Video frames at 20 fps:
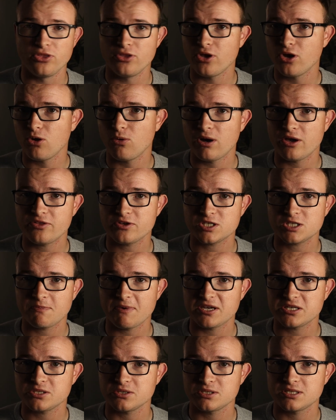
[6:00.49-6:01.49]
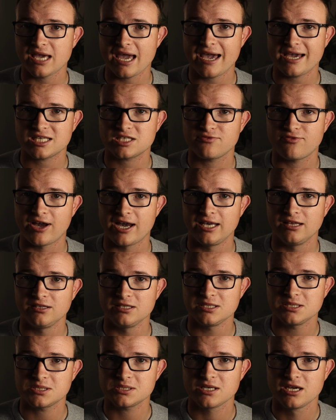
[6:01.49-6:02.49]
no other special tax
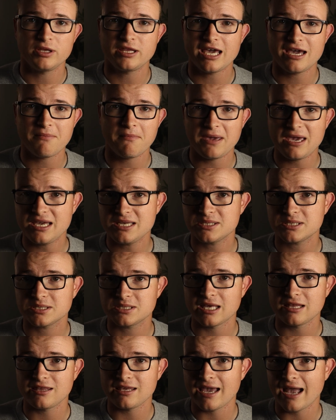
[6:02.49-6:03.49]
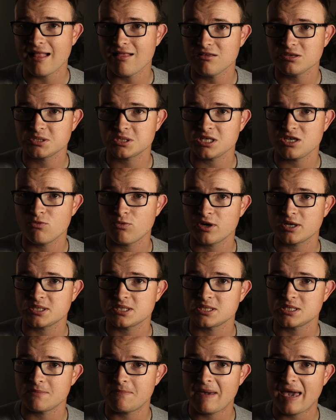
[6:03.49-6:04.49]
filings, what that means is that the LLC works
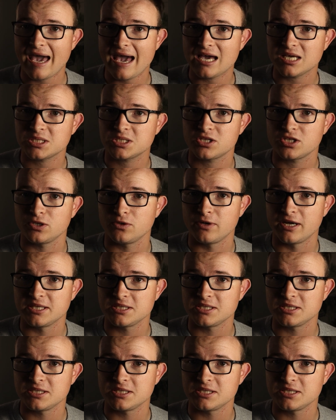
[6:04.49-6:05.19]
as a pass-through